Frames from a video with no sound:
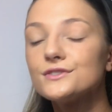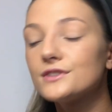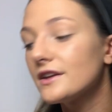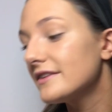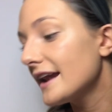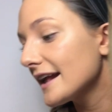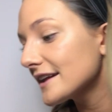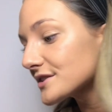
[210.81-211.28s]

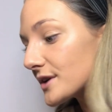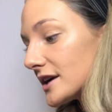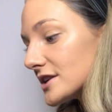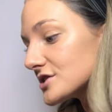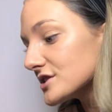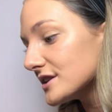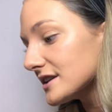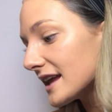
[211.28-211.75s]
So the next
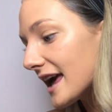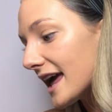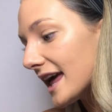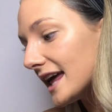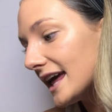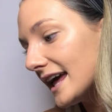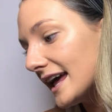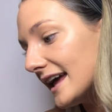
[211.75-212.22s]
question
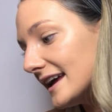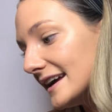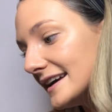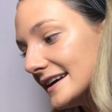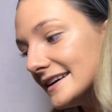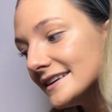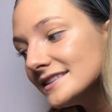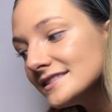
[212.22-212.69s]

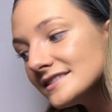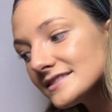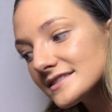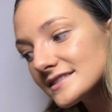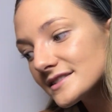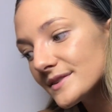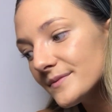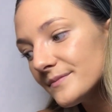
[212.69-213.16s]

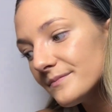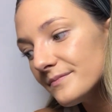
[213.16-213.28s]
is,